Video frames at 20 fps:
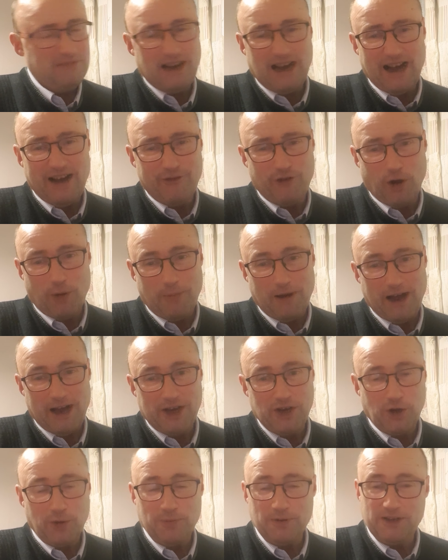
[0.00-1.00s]
I've got my
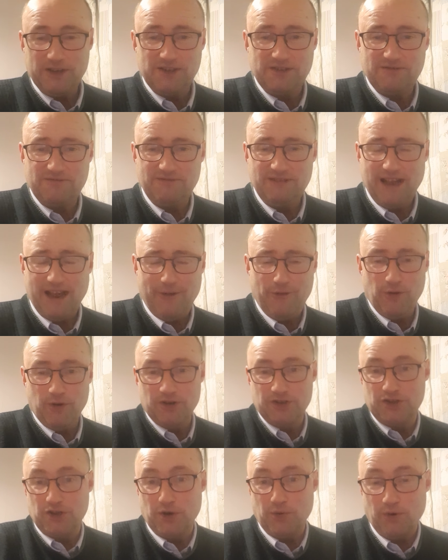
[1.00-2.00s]
copies.
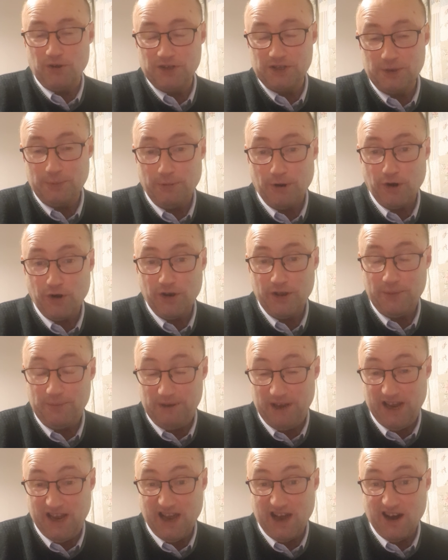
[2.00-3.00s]
Everyone's going to want to borrow them.
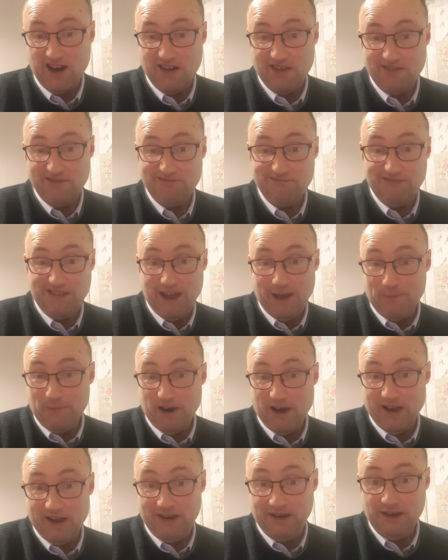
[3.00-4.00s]
You can't. They're
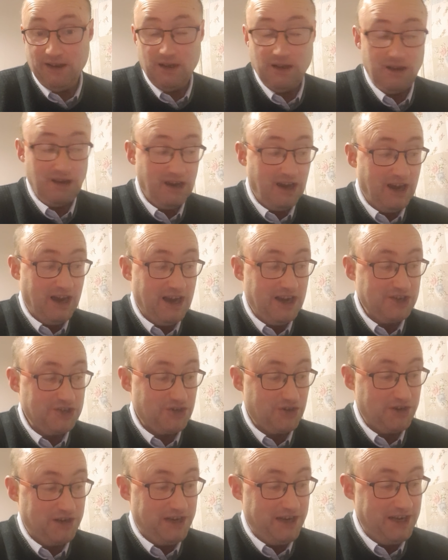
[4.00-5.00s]
mine. Uh,
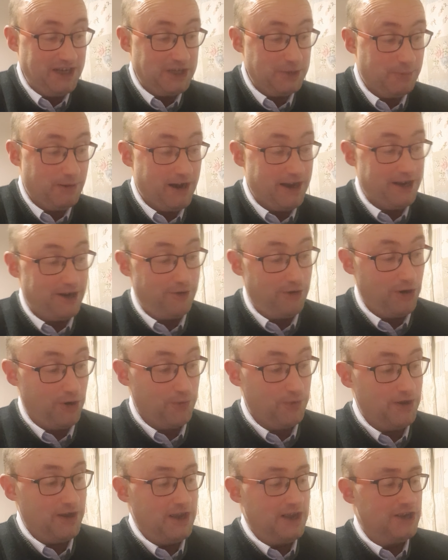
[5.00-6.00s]
so you need to buy your
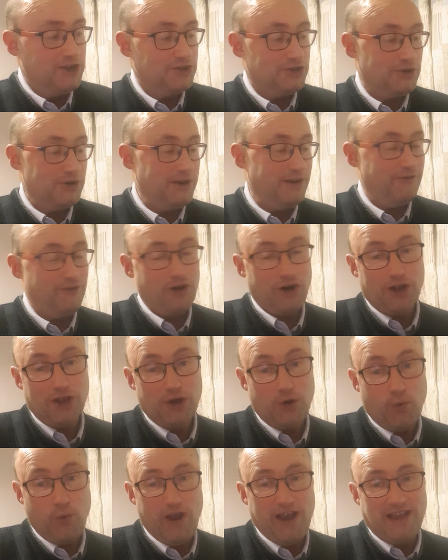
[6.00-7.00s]
own. So you've got
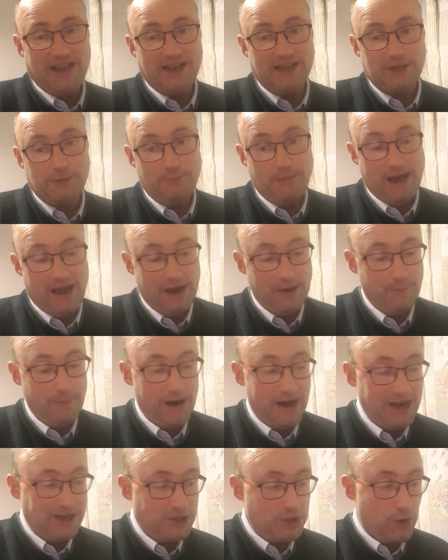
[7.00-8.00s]
The Wicket Men
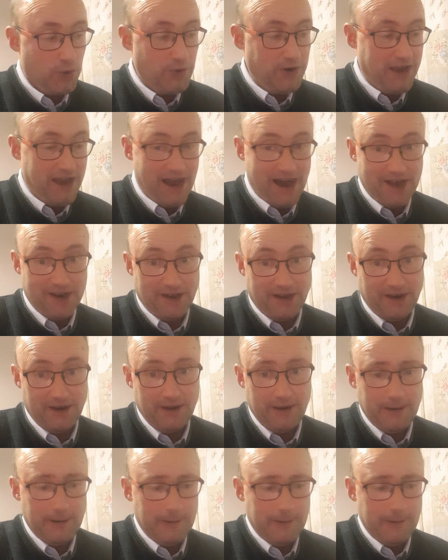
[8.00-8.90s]
by Tony Hannan